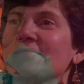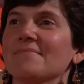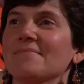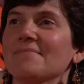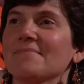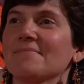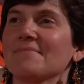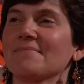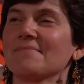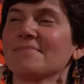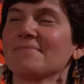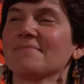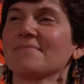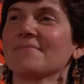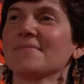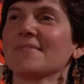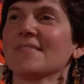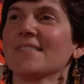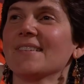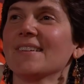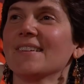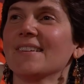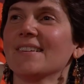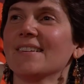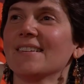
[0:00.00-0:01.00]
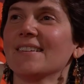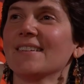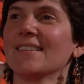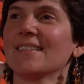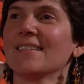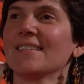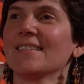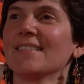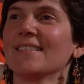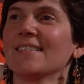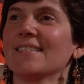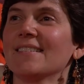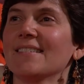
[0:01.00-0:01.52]

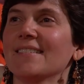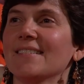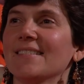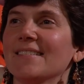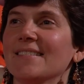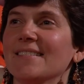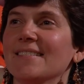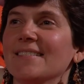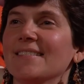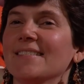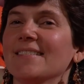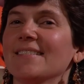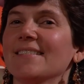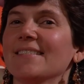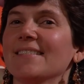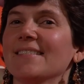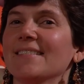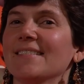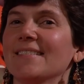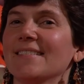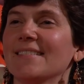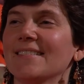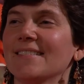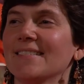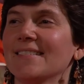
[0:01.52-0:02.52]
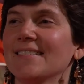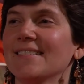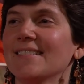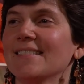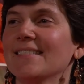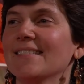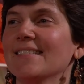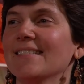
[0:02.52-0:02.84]
(silence)